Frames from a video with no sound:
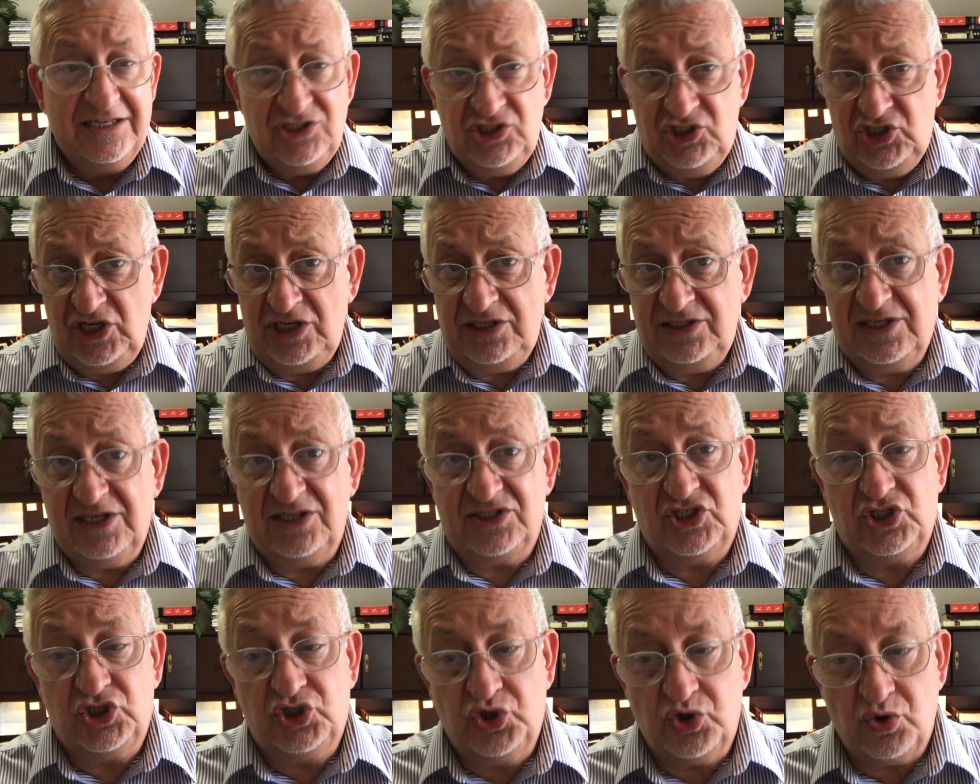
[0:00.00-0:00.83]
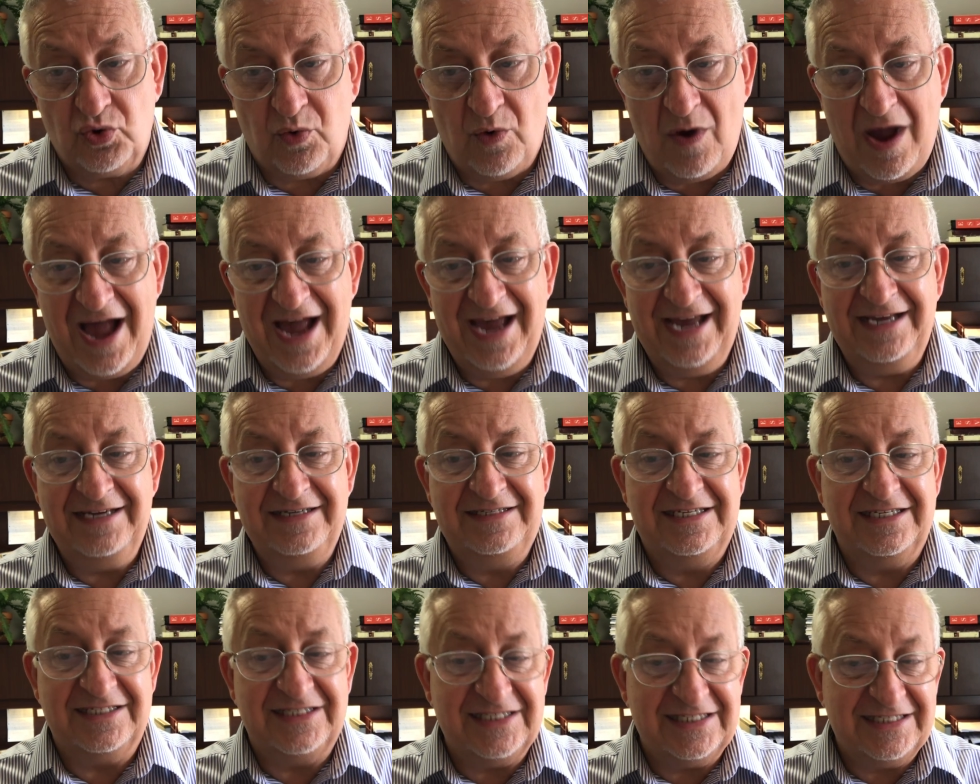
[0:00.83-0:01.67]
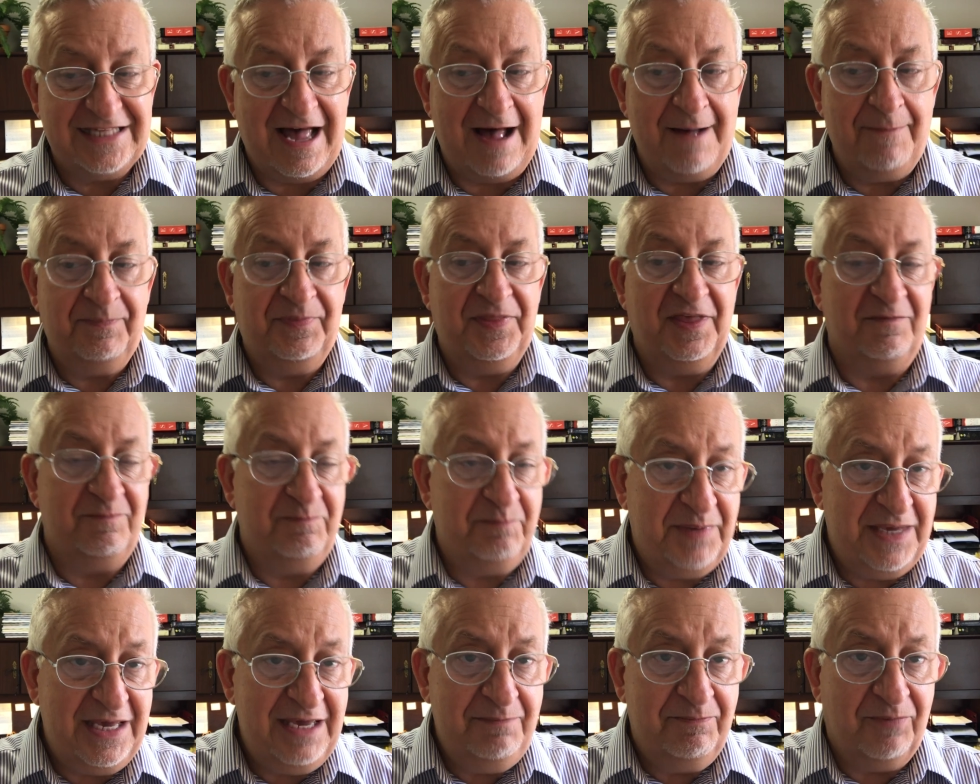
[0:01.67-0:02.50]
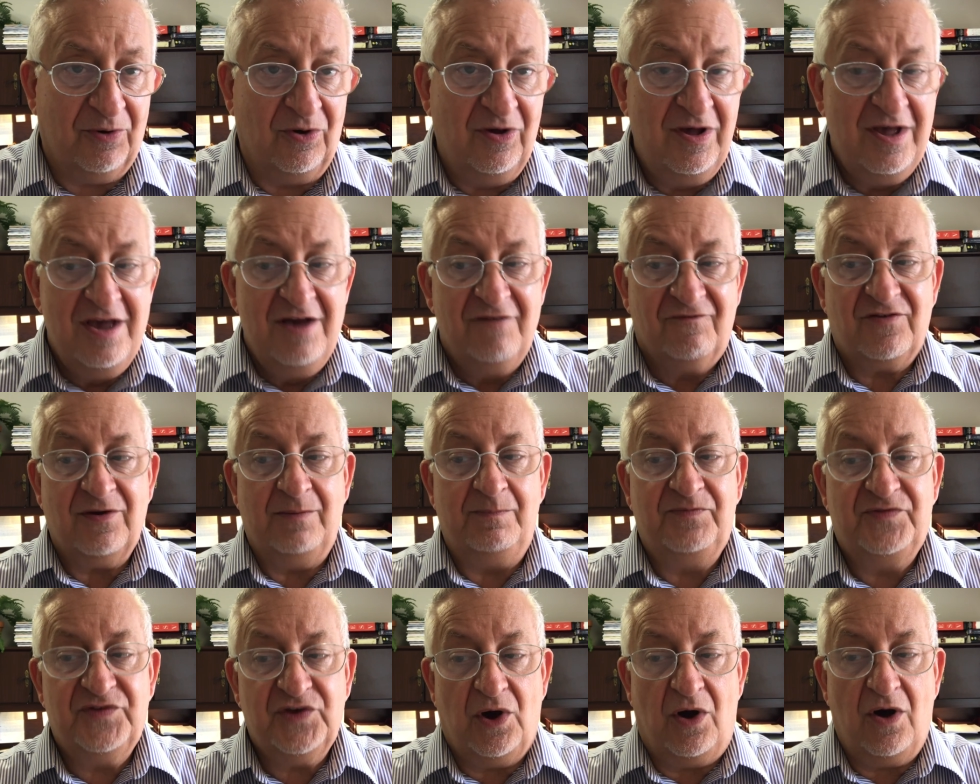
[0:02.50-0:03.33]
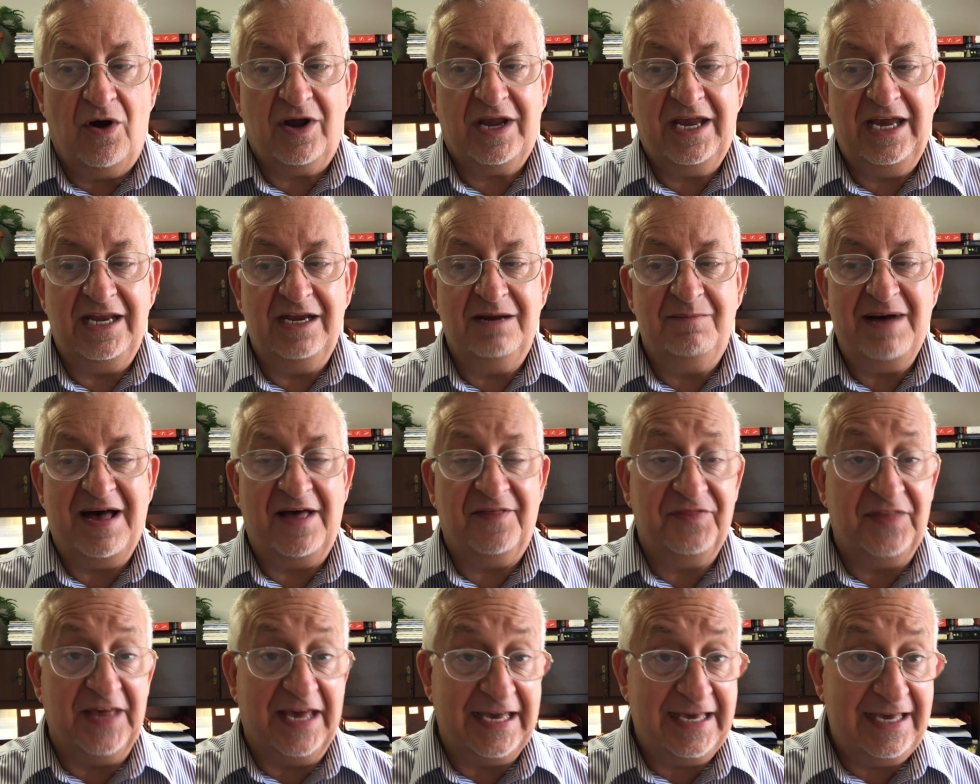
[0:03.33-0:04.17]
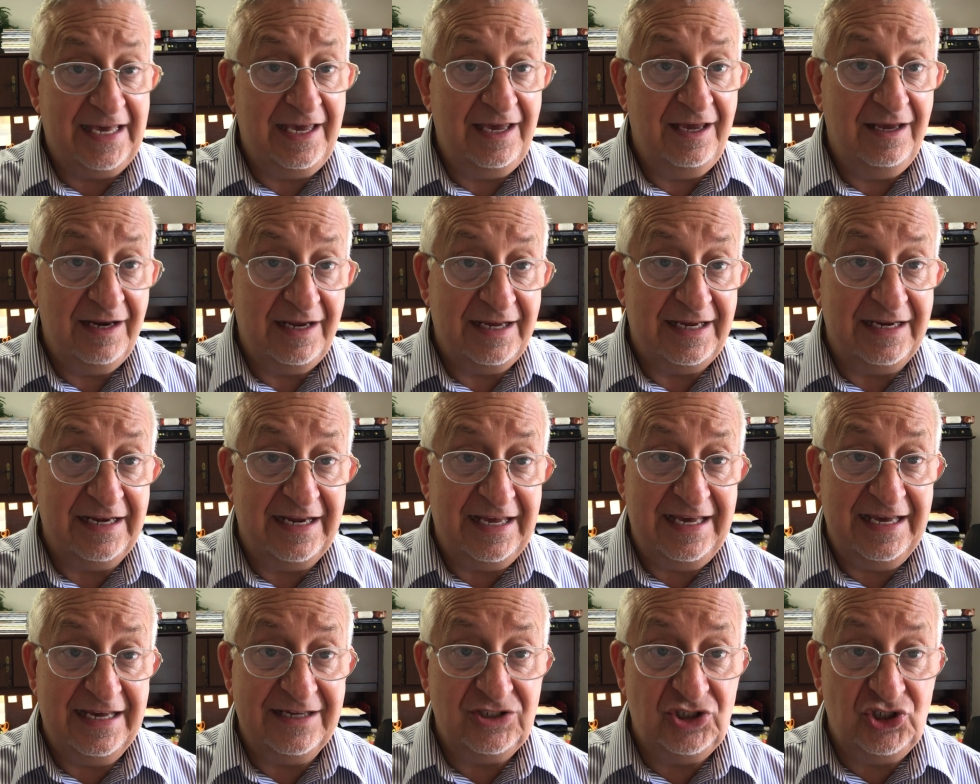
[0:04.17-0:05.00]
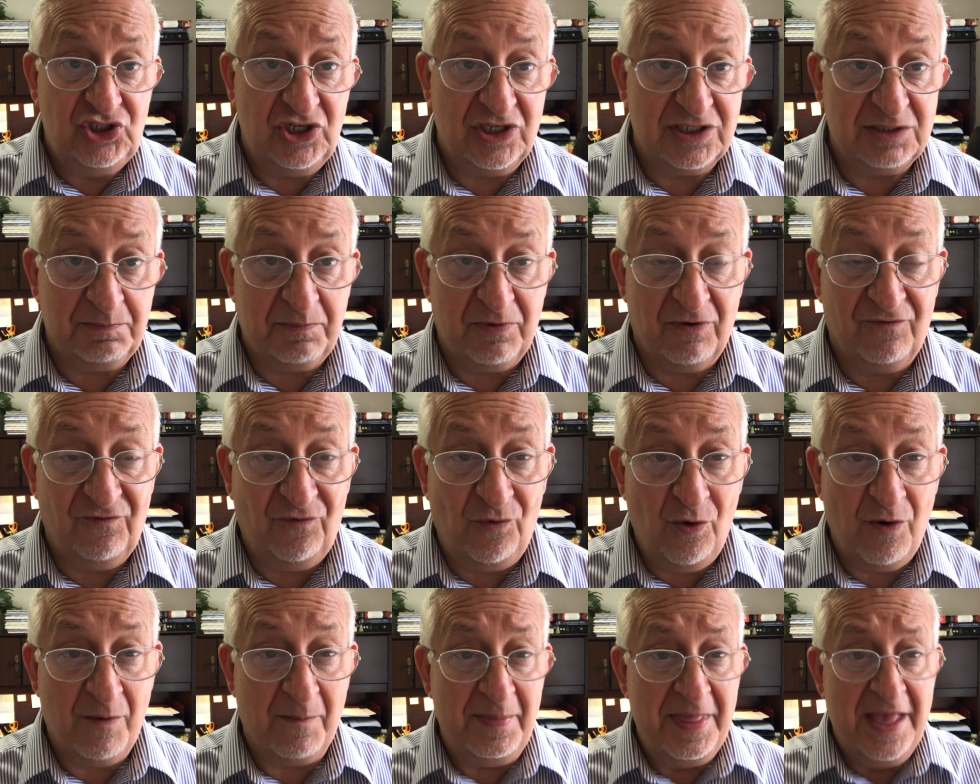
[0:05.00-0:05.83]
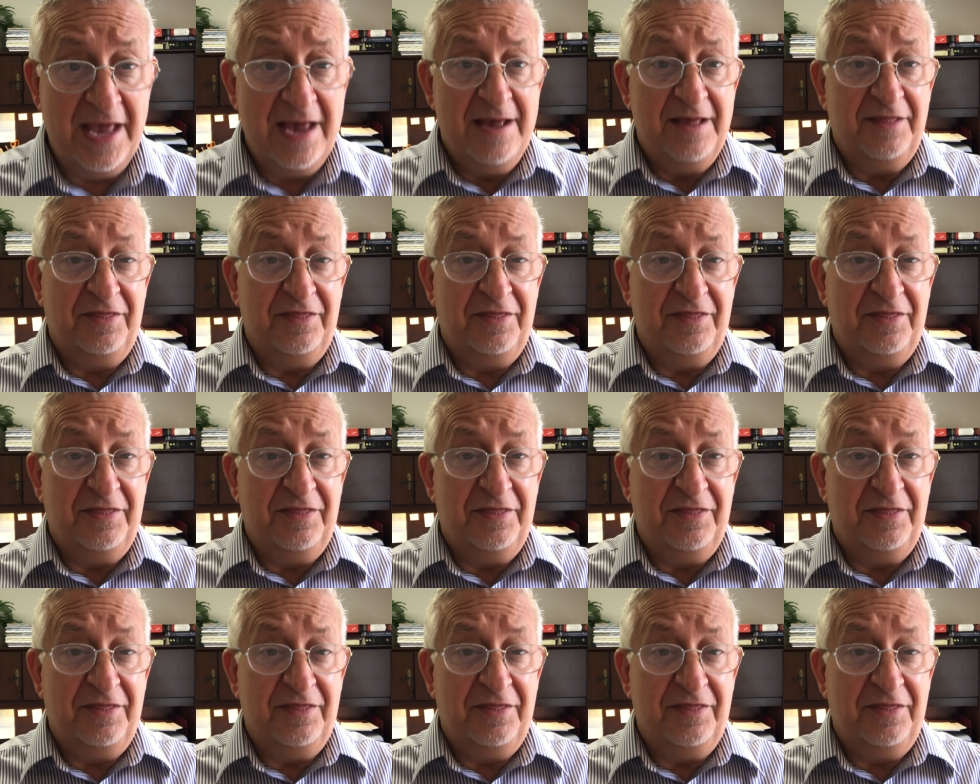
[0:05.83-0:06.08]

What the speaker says: Jesus tried to stop the people from talking about the healing he had just performed,